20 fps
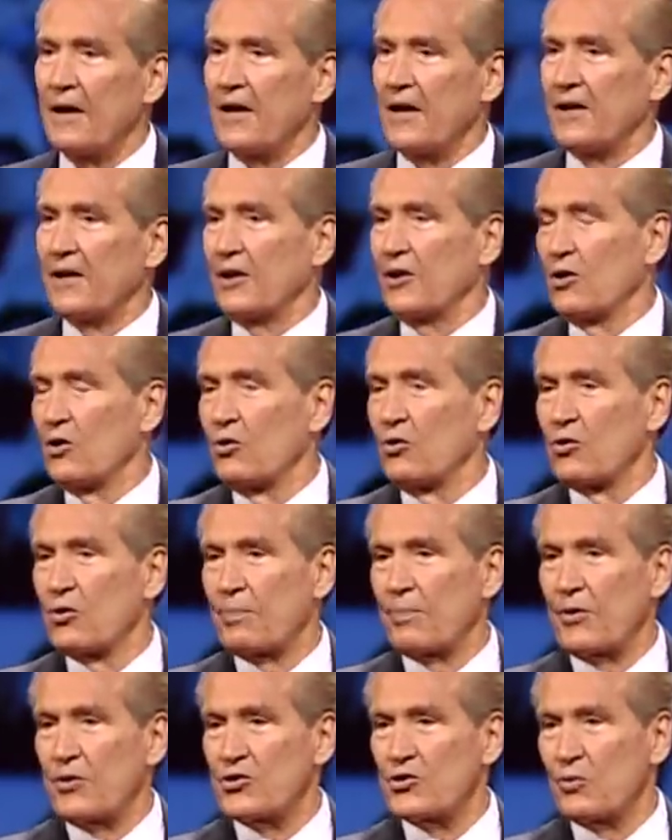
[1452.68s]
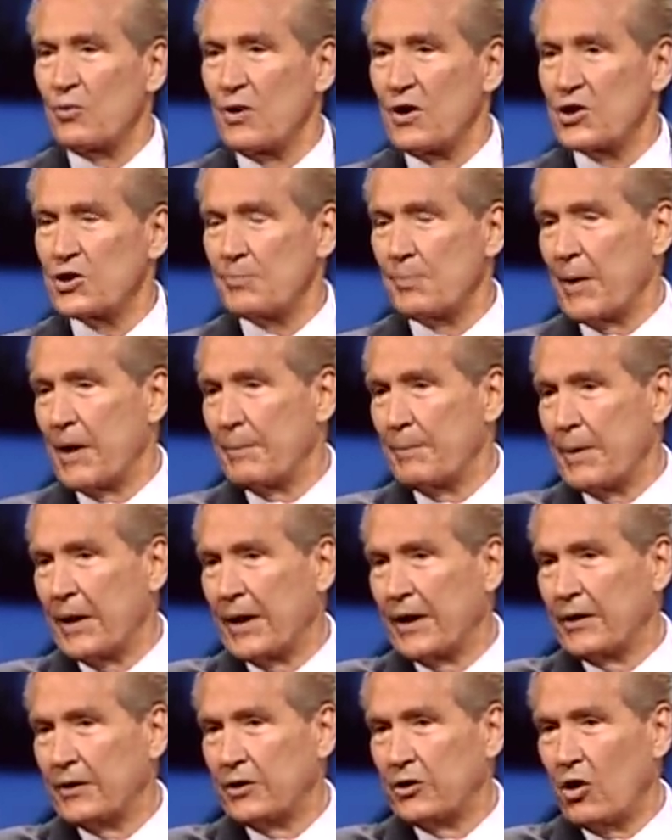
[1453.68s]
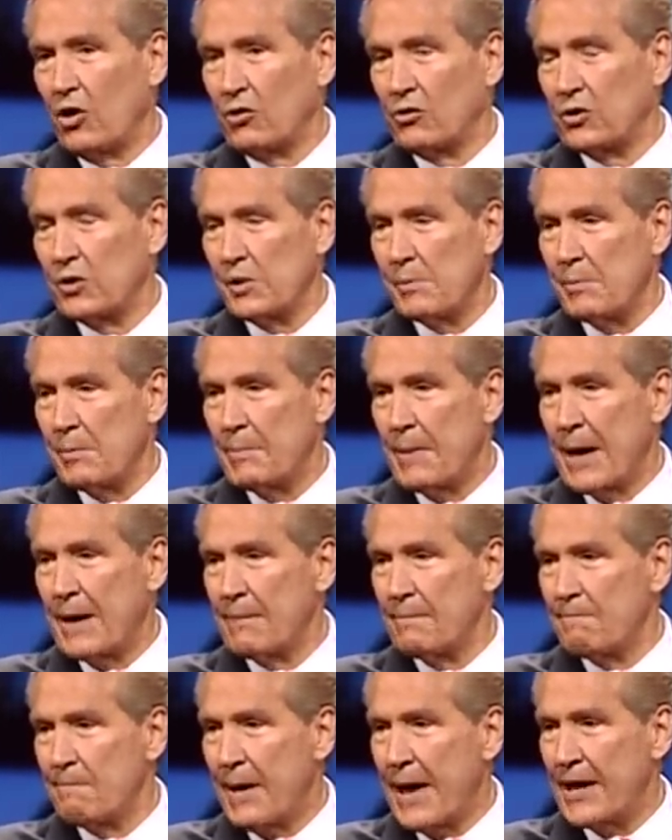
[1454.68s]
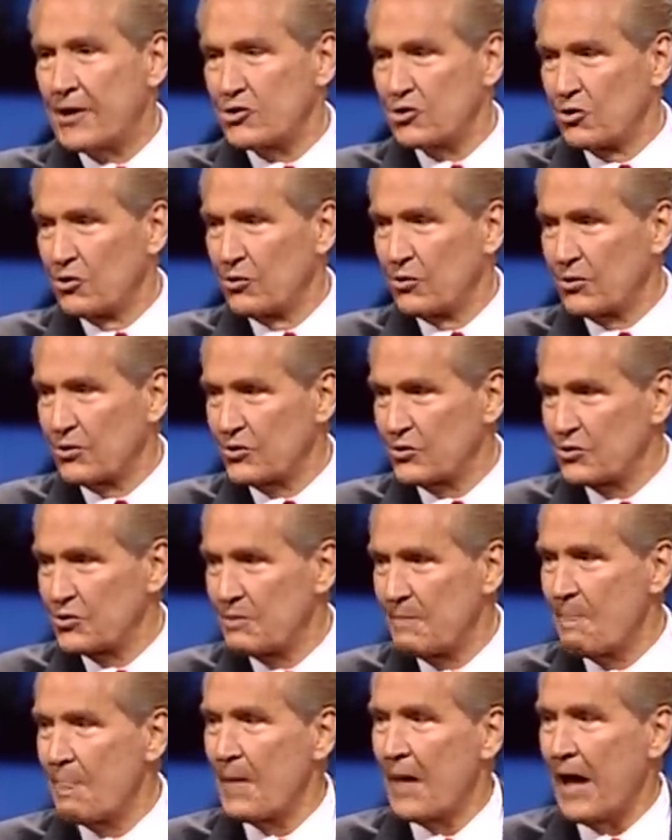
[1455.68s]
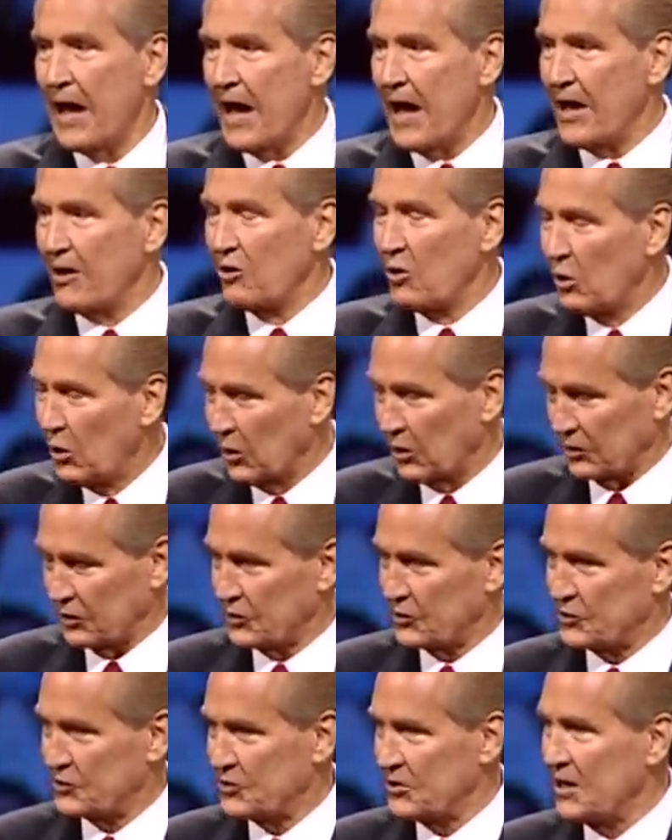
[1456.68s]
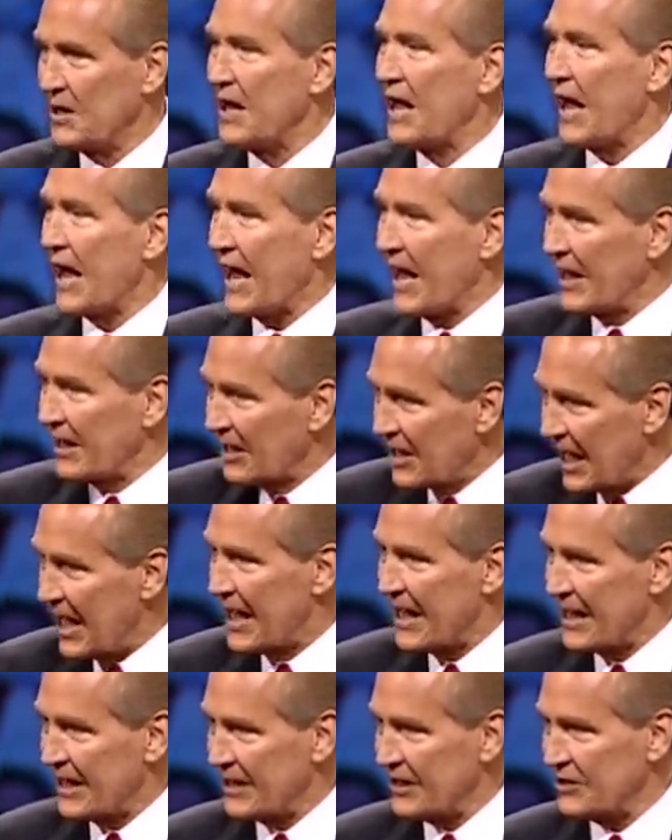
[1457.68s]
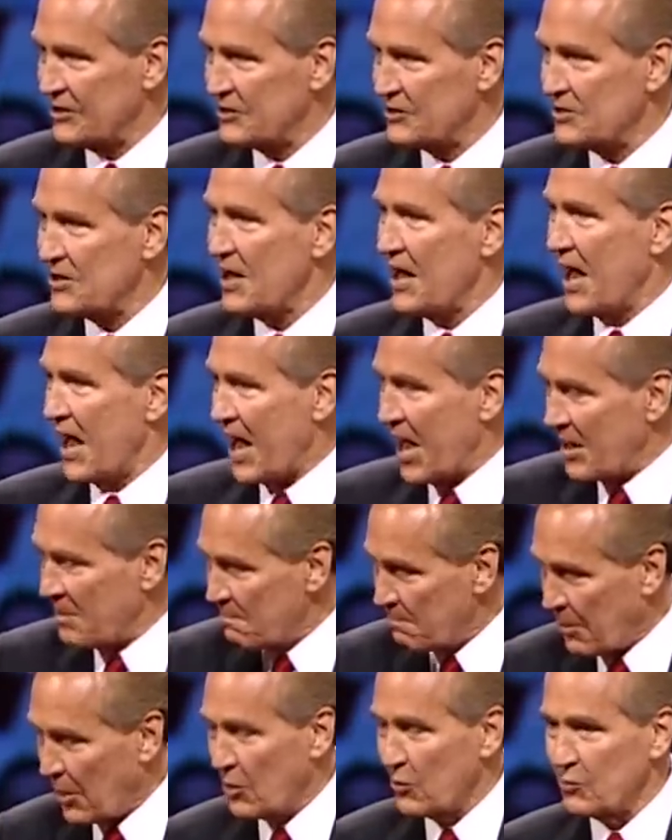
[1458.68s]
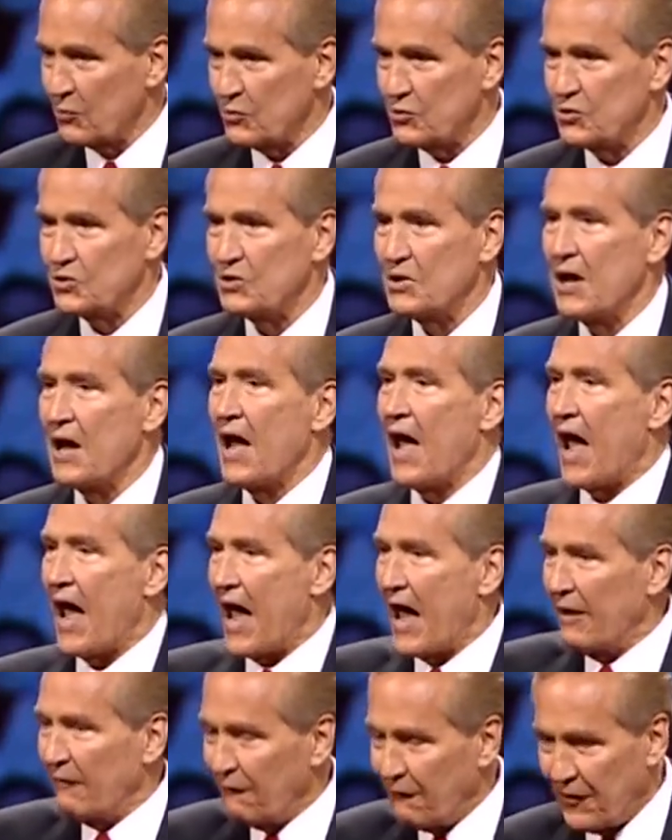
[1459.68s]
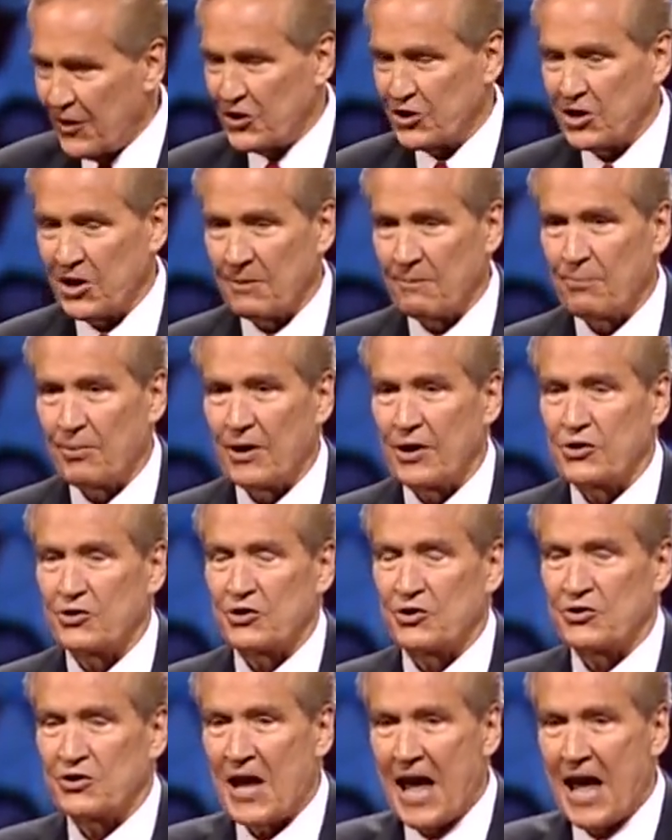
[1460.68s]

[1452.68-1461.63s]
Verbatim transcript: He didn't know who the preacher was, but he began to talk to him about bass lures and hooks and lines and boats and fishing places